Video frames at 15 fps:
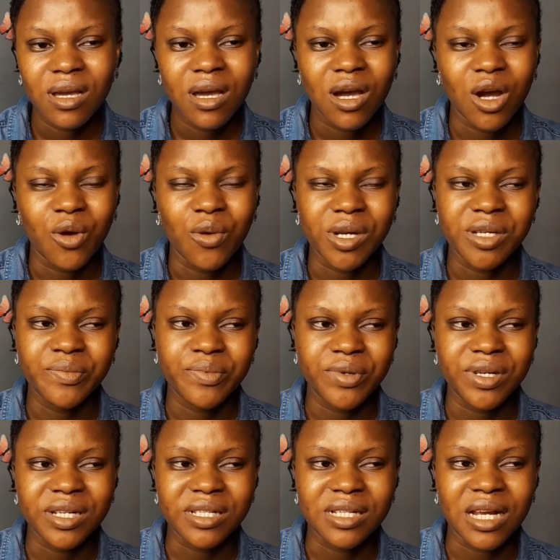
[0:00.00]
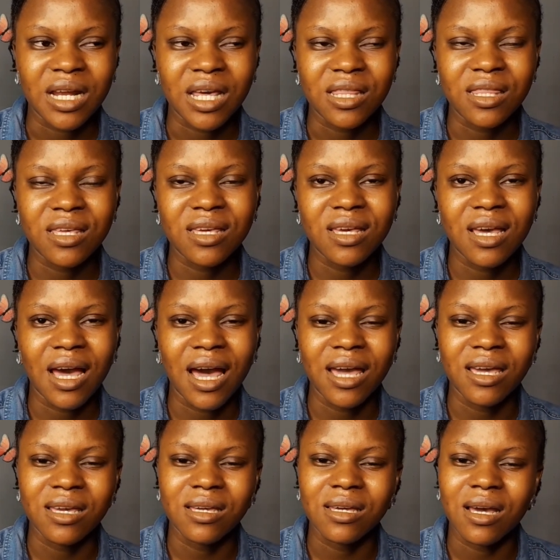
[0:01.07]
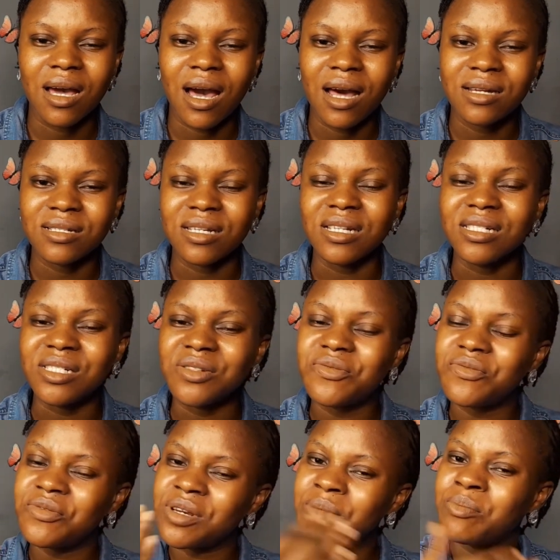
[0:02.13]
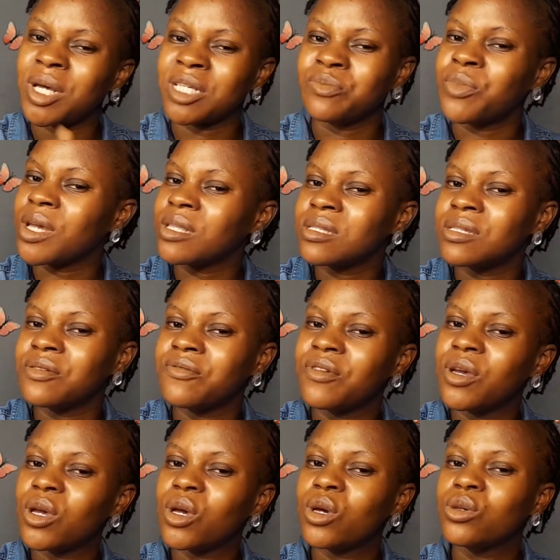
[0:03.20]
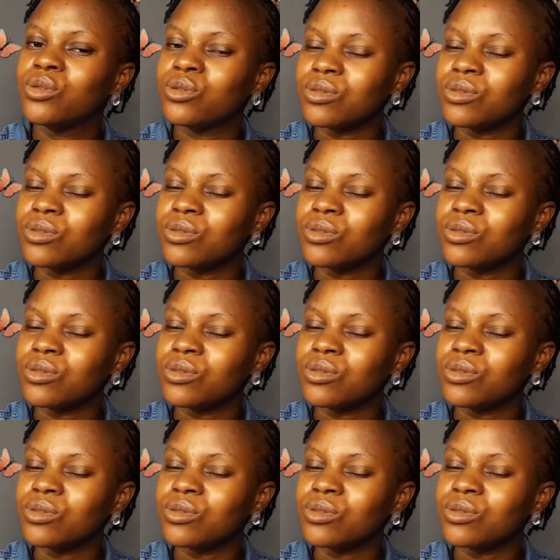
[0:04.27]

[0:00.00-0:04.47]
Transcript: I already prayed, and I think I had a different perspective to